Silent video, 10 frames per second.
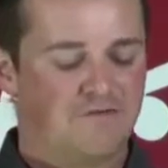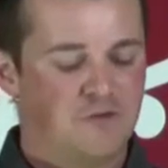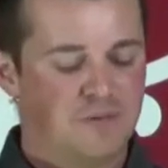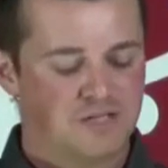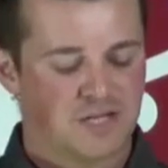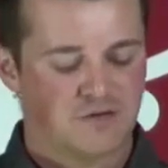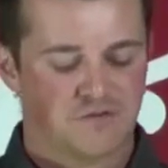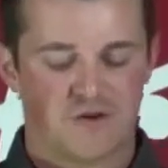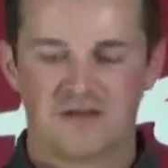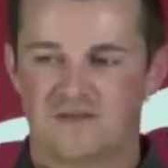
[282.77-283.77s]
Have you been
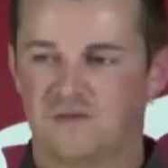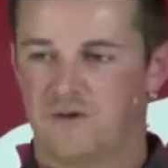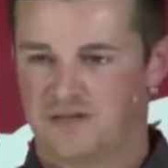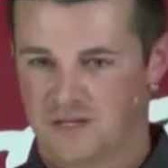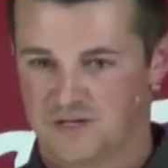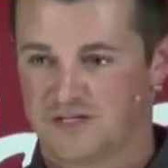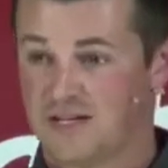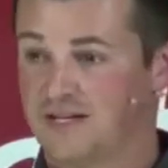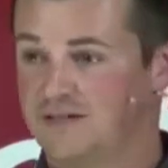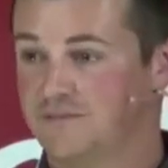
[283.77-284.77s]
confronted with your
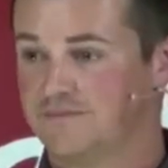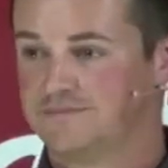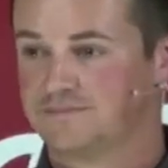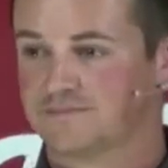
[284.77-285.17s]
sin?